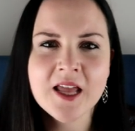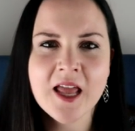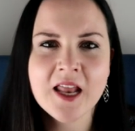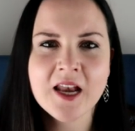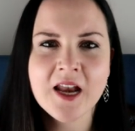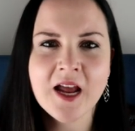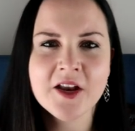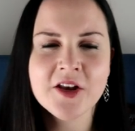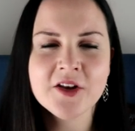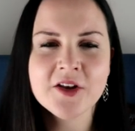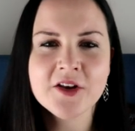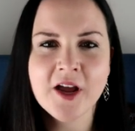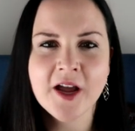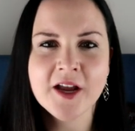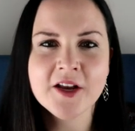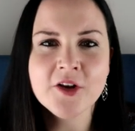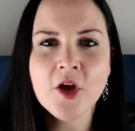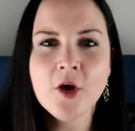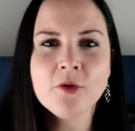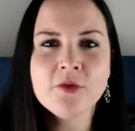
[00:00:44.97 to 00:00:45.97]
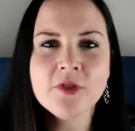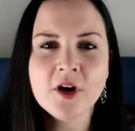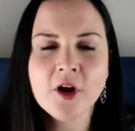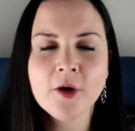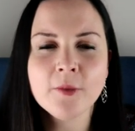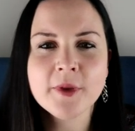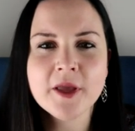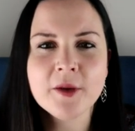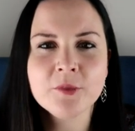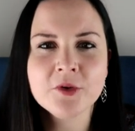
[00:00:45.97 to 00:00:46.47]
and I know that I'll
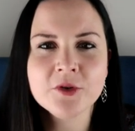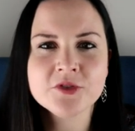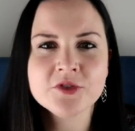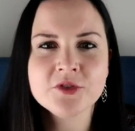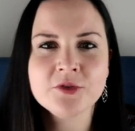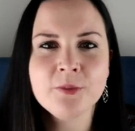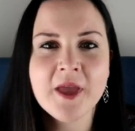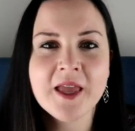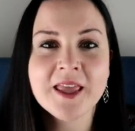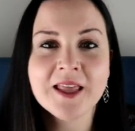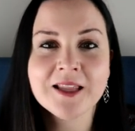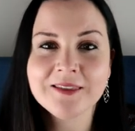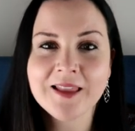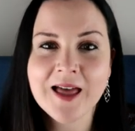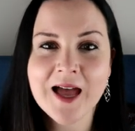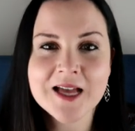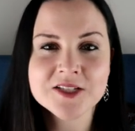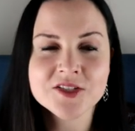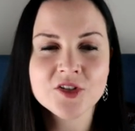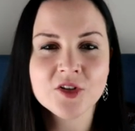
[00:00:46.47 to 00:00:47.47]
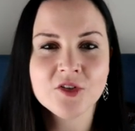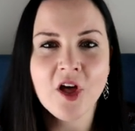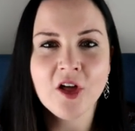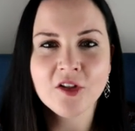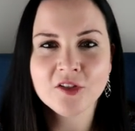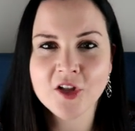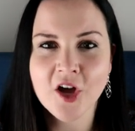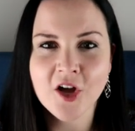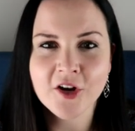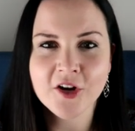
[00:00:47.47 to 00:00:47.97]
be able to make it last a
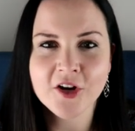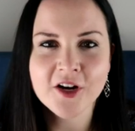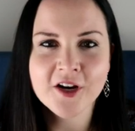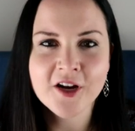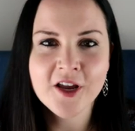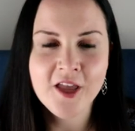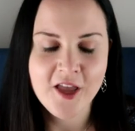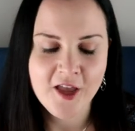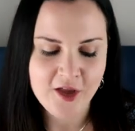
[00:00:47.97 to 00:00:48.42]
lot longer.